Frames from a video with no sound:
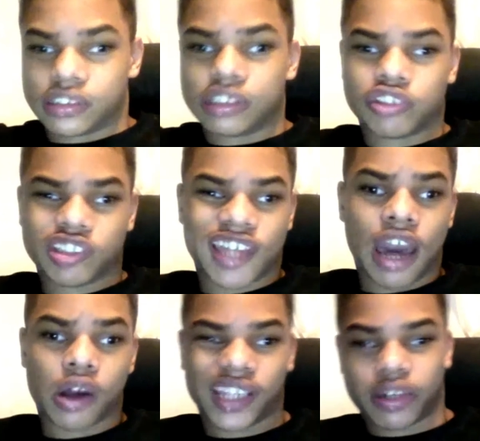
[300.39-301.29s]
glitches it
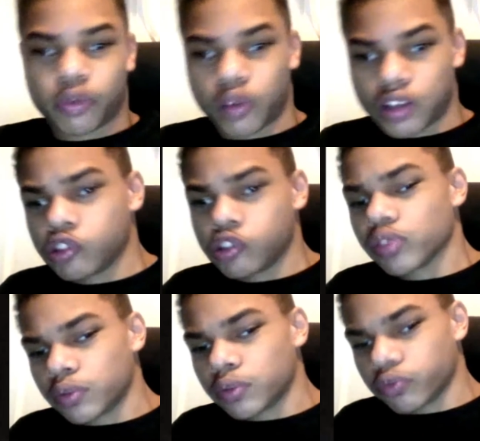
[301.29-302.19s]
out. Like once
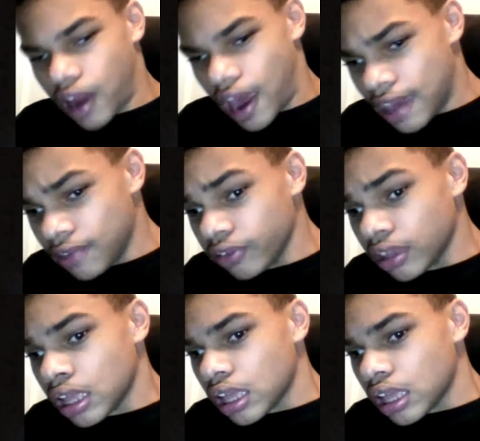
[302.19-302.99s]
you subscribe,